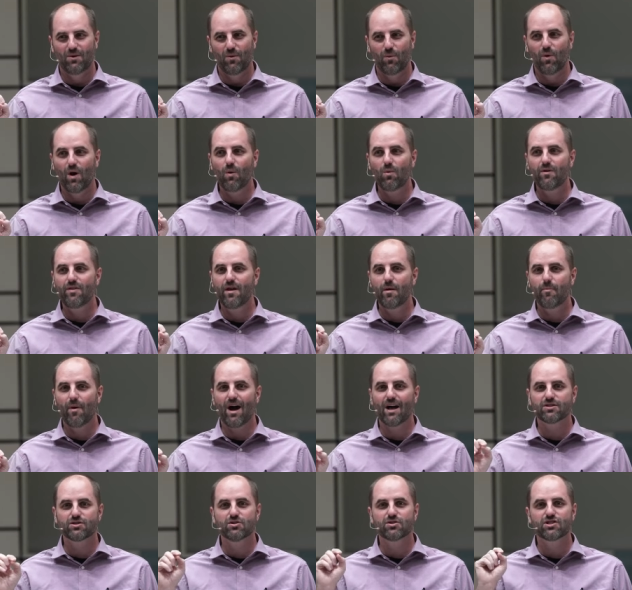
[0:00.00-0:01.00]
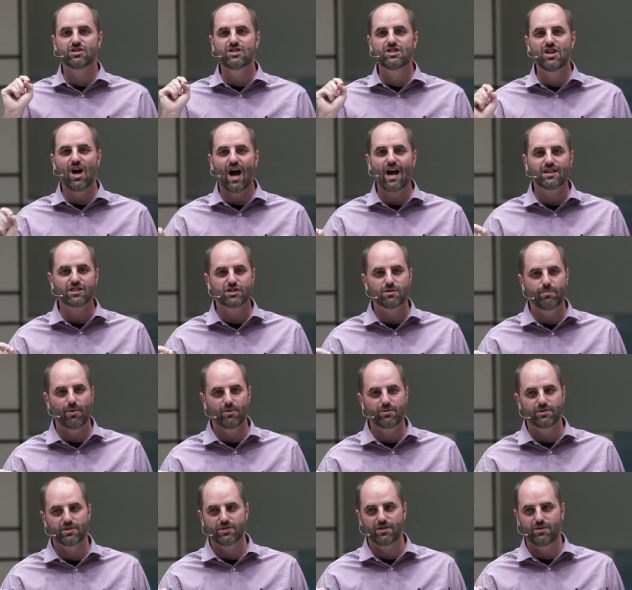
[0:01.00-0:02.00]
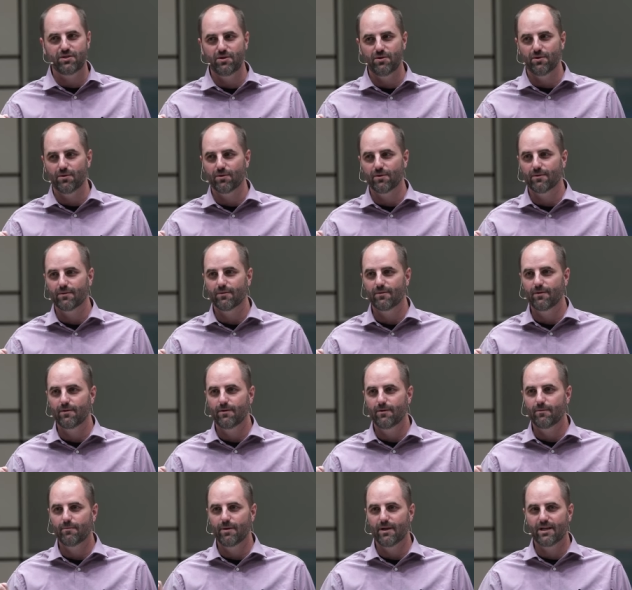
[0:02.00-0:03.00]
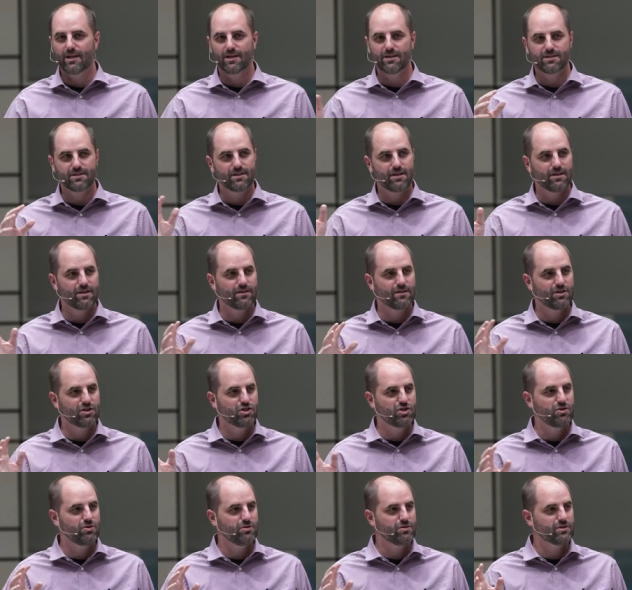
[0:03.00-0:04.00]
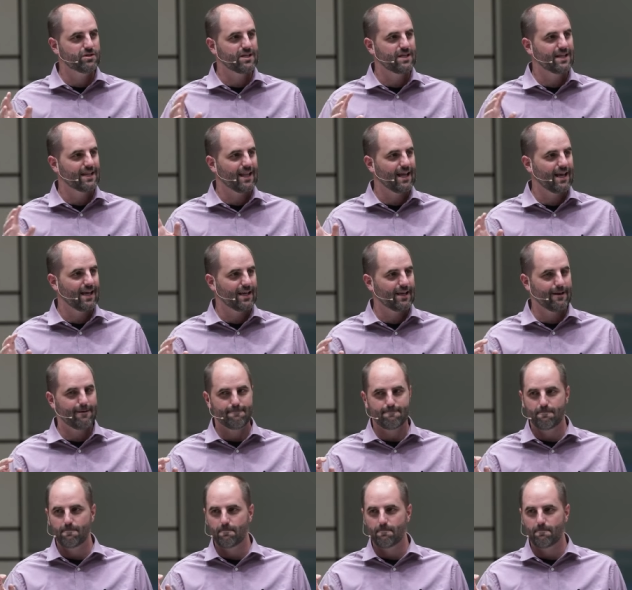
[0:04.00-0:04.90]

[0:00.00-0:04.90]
What were the apostles not supposed to do? because the, the Jews didn't like it.